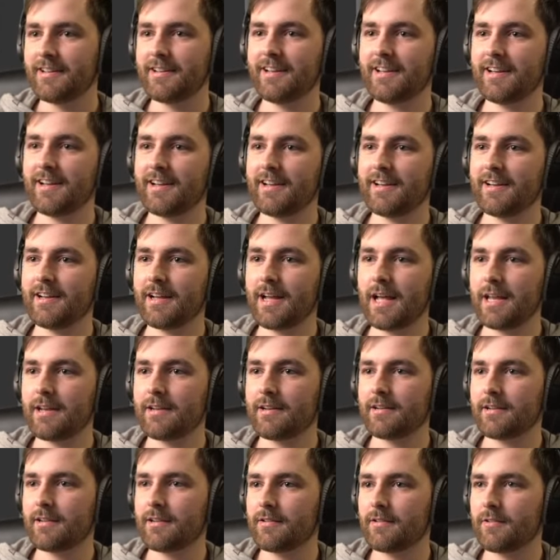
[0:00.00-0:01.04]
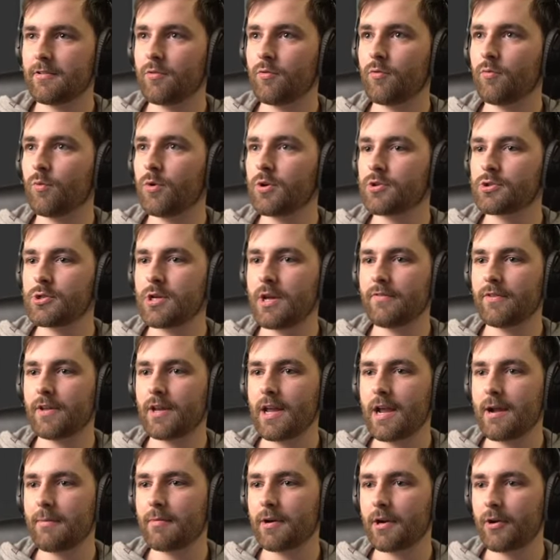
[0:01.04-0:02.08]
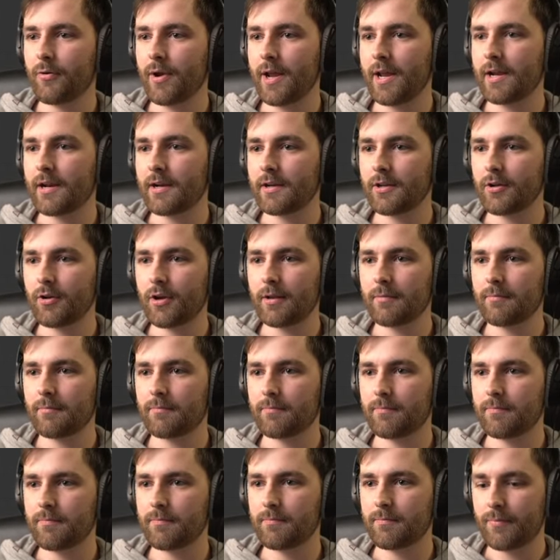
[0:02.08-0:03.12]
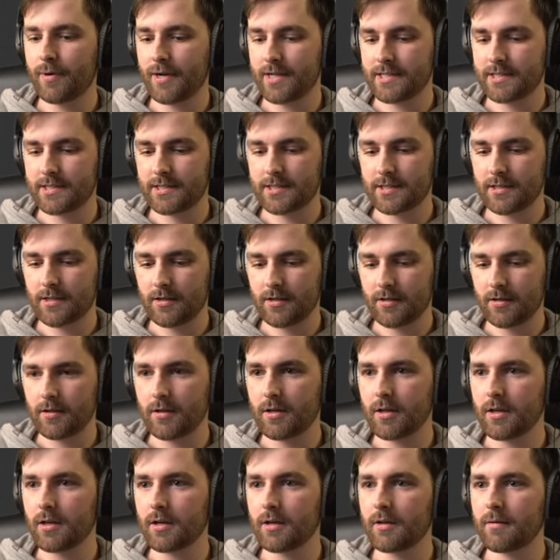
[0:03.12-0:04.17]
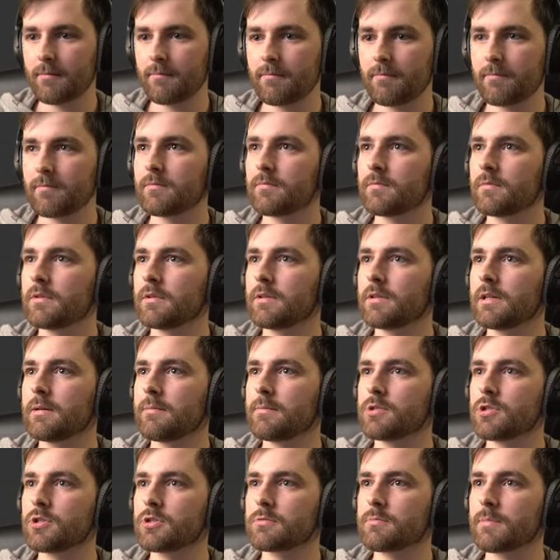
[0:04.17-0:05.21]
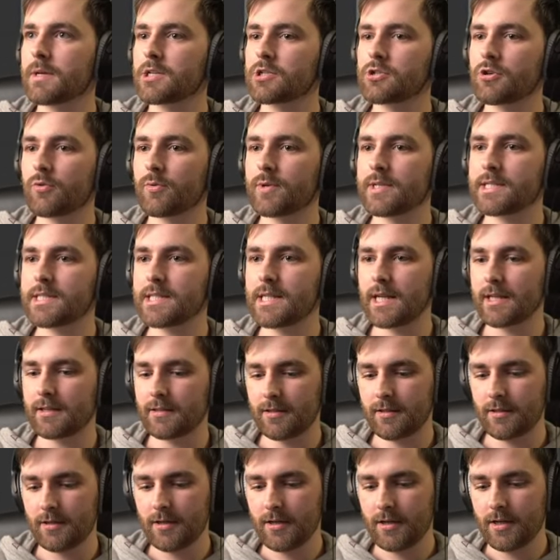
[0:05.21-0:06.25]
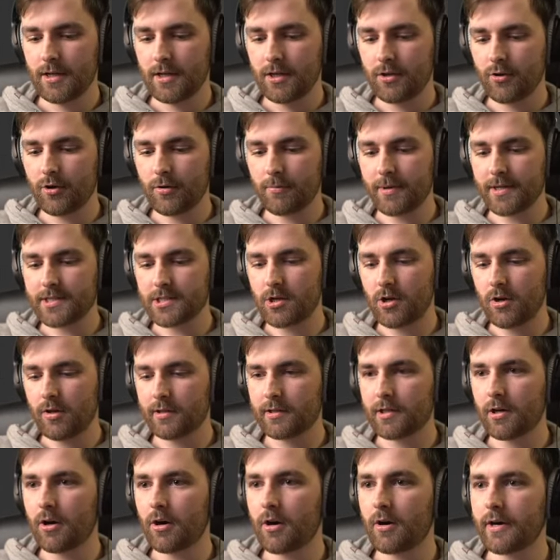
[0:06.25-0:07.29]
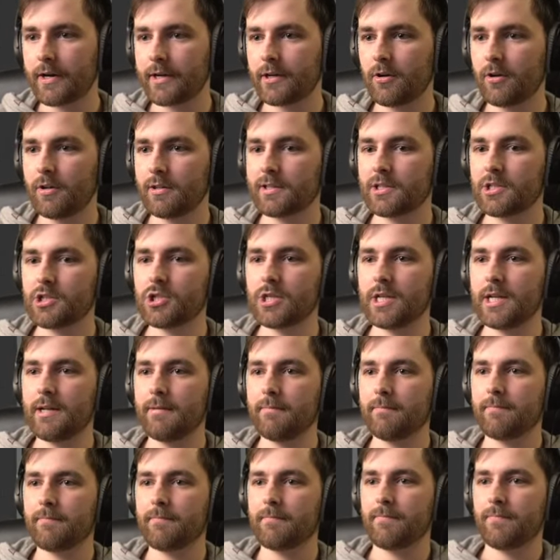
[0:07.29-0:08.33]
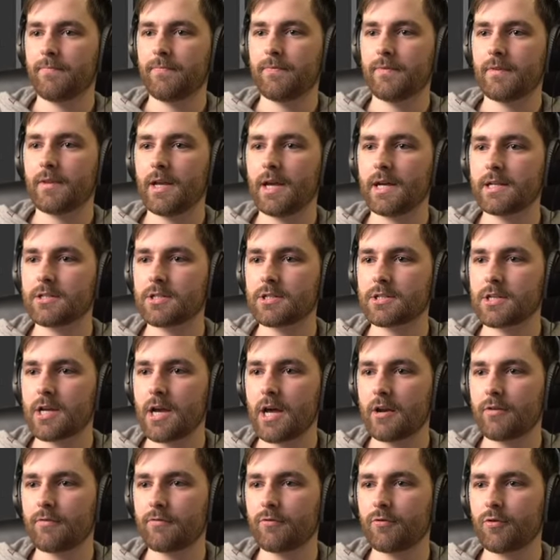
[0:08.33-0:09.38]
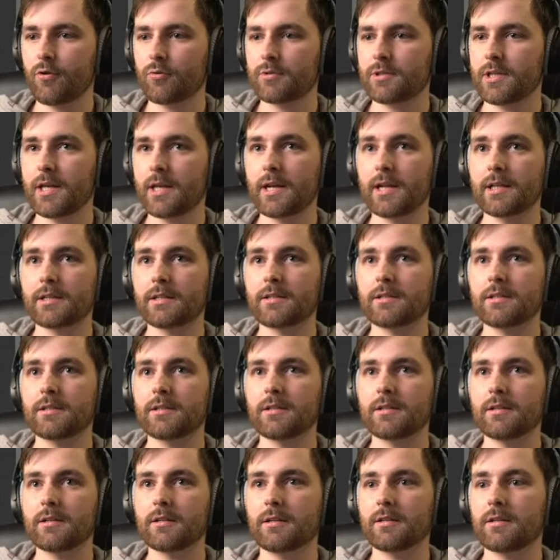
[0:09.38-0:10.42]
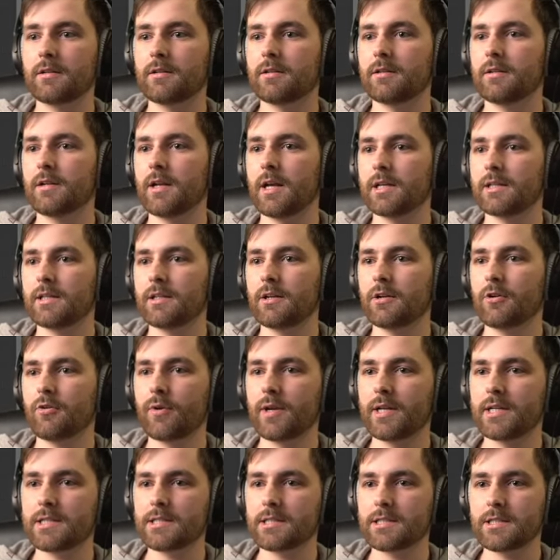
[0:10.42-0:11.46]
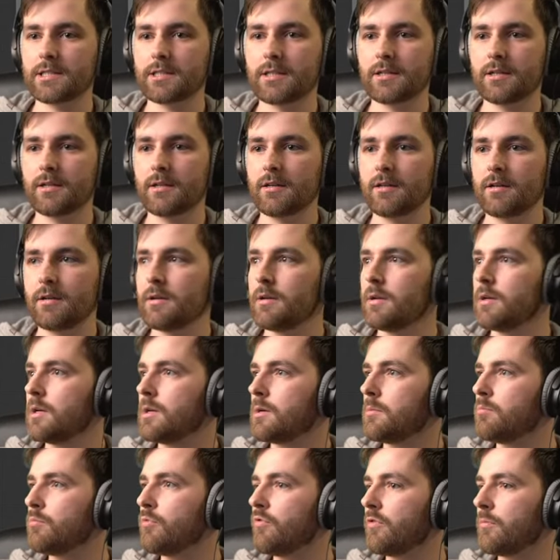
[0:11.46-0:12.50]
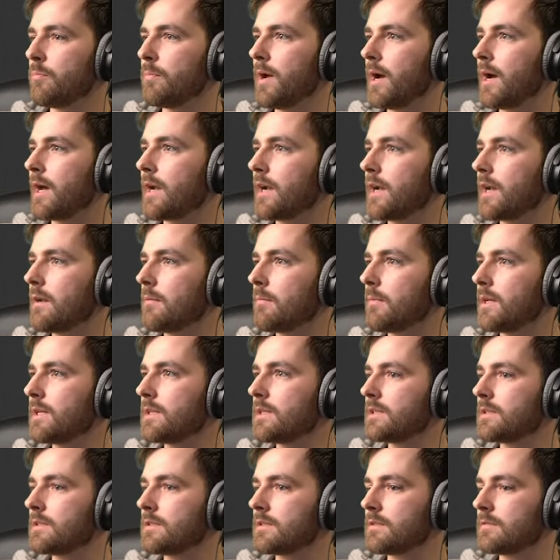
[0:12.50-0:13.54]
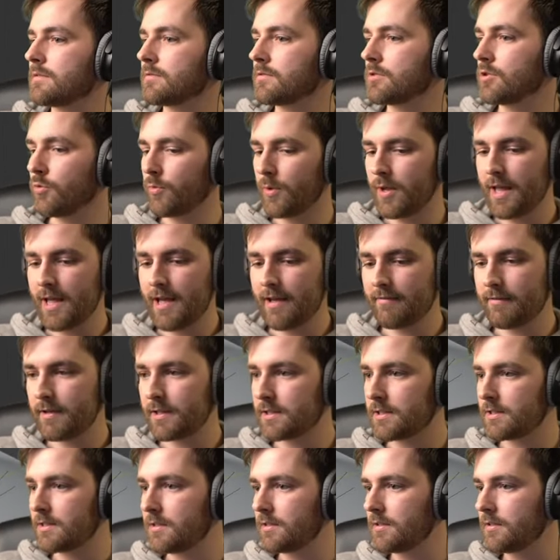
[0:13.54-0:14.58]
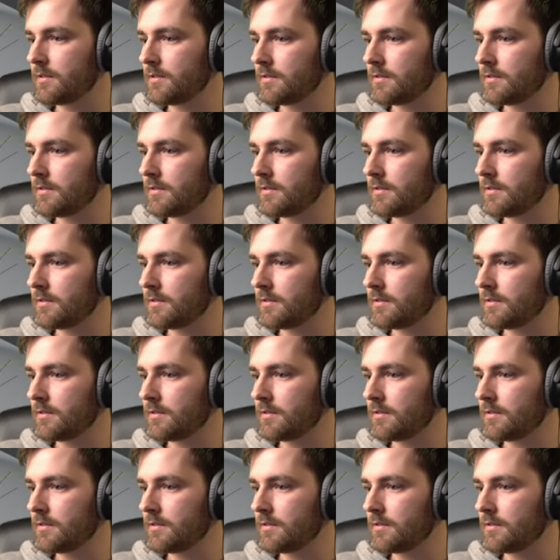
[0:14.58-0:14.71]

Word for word: uh, and once you have the camera created, you can press, um, let me just make sure we see it. You can press Alt R and Alt G and just kind of rotate it 90 degrees. Move it behind a little bit so we have it.